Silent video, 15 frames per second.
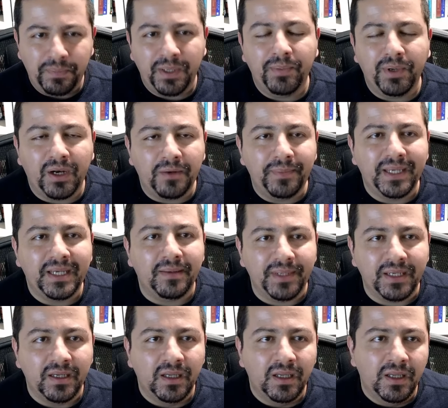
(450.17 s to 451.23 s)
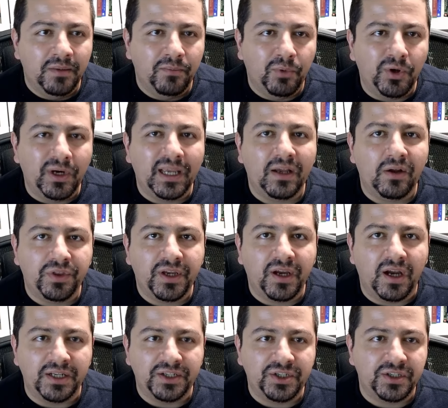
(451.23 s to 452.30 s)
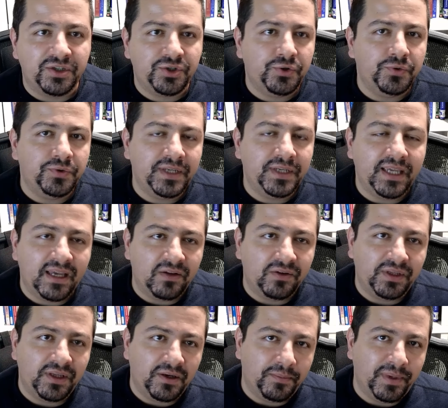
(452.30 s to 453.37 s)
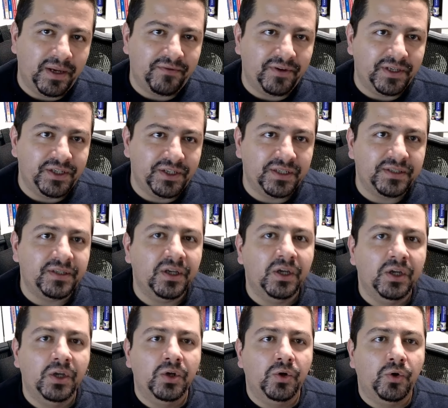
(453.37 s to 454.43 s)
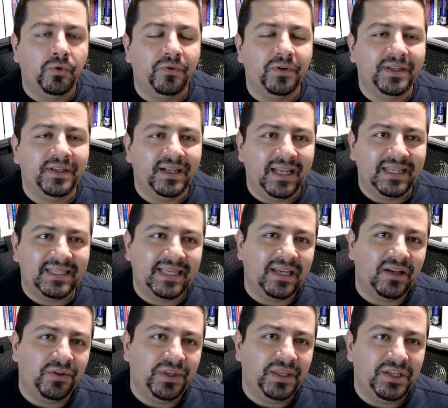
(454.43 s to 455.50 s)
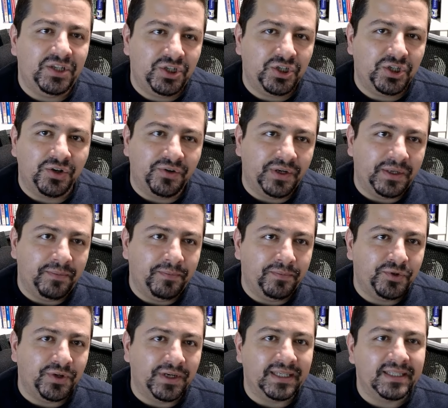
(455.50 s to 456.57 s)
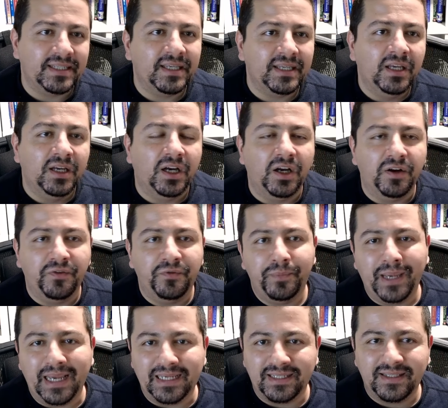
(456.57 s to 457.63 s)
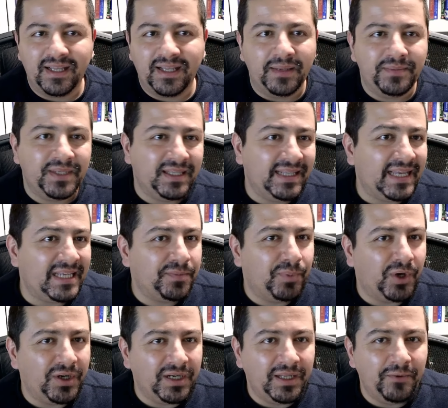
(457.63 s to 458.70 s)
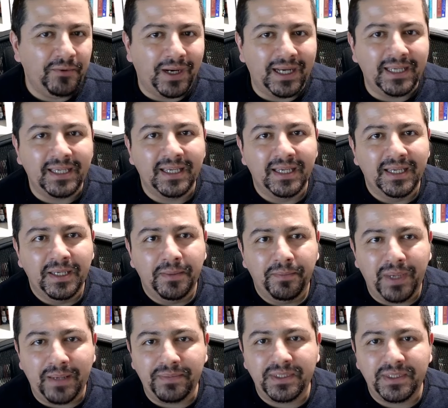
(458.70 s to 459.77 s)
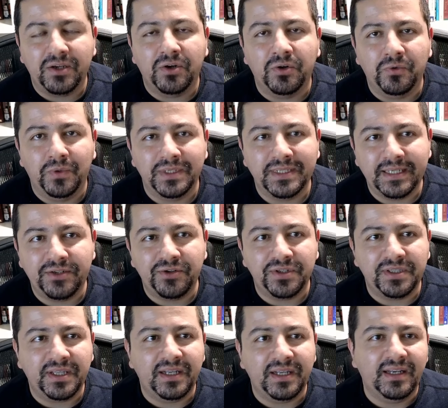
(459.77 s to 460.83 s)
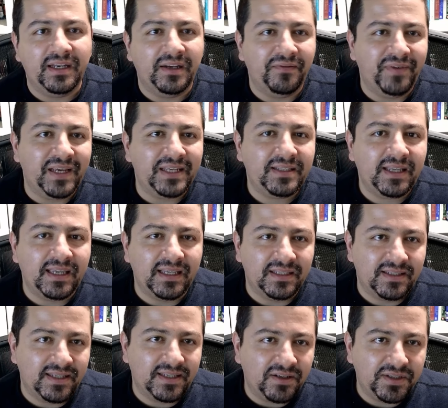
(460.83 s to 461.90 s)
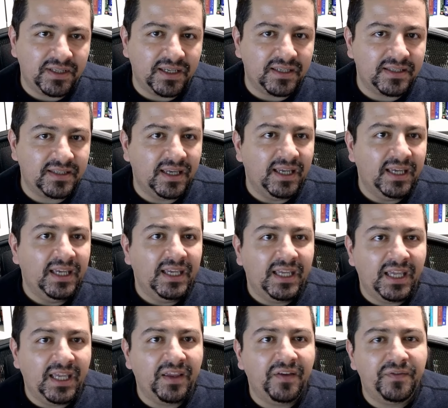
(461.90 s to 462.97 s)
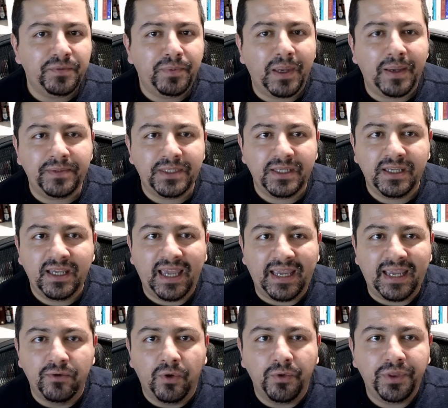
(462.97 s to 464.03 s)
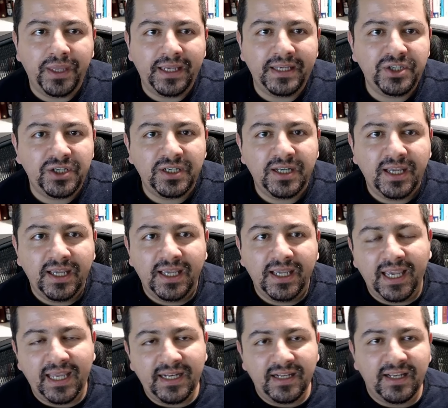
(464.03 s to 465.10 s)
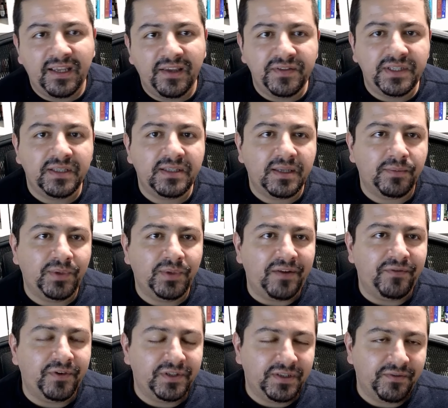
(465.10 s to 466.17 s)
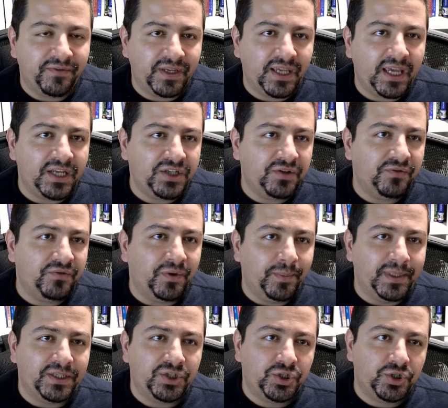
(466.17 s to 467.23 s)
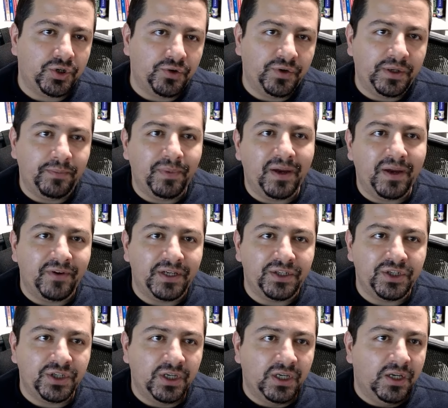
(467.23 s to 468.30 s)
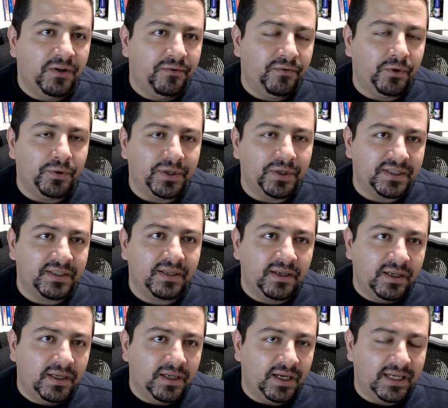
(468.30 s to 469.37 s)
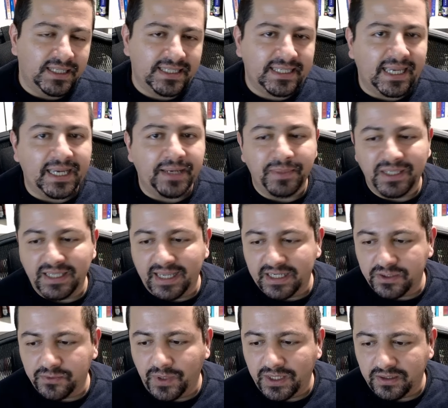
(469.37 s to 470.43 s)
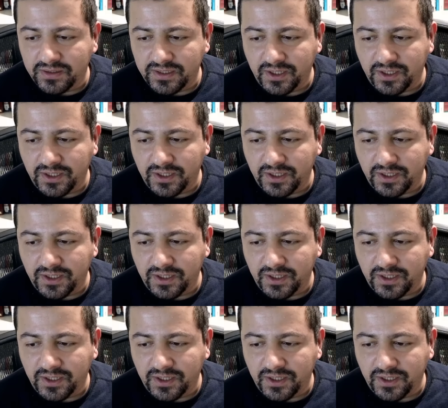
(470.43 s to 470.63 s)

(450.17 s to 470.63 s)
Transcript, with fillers: People are becoming more health conscious, choosing healthier beverages over the less healthy, sugary drinks of past times. And that's partly why PepsiCo was interested in investing in Celsius. It gives Pepsi a growth engine and it gives it some diversification from its sugary beverage focused uh, segment as well.